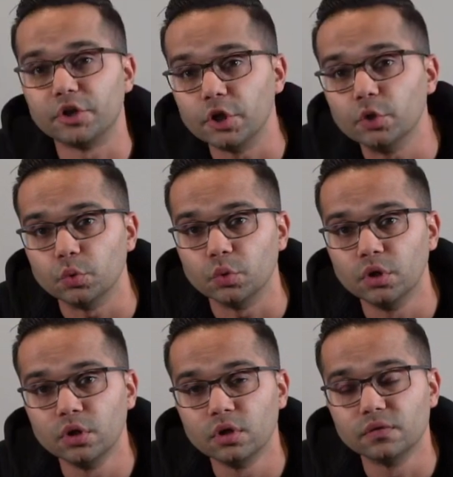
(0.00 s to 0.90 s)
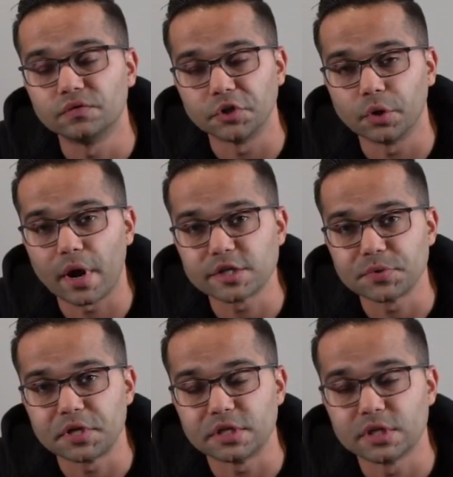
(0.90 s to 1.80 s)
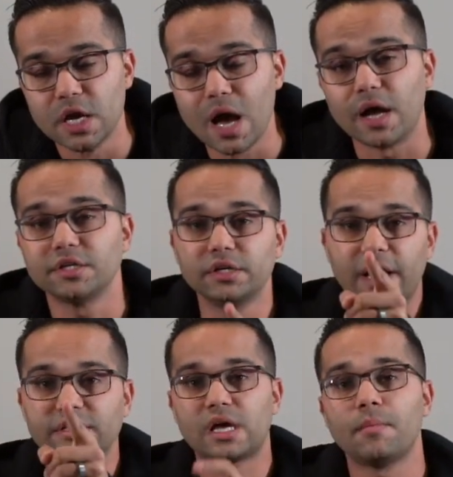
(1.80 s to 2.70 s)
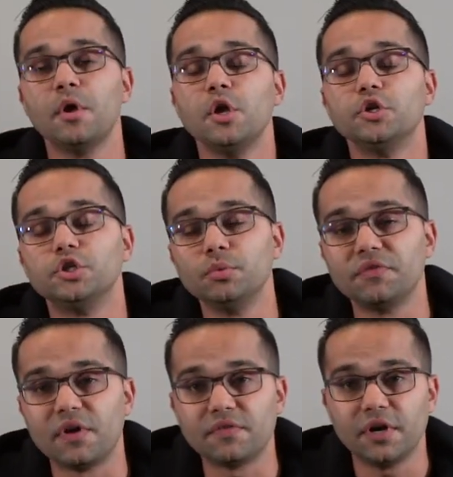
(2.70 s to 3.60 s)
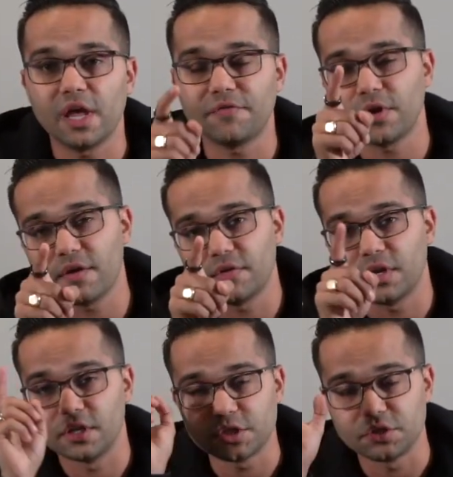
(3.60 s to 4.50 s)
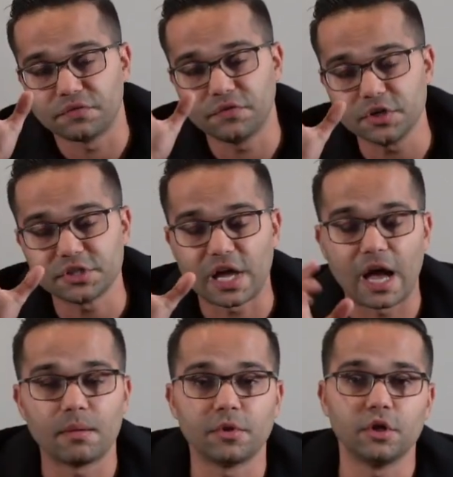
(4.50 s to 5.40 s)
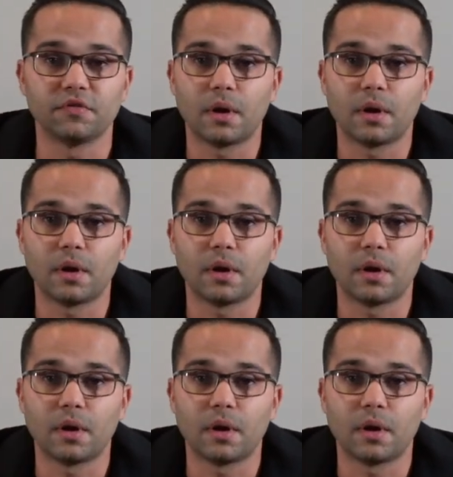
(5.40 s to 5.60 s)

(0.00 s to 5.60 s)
you for your expertise. Until next time, do me a favor, if you haven't, this is your first time that you've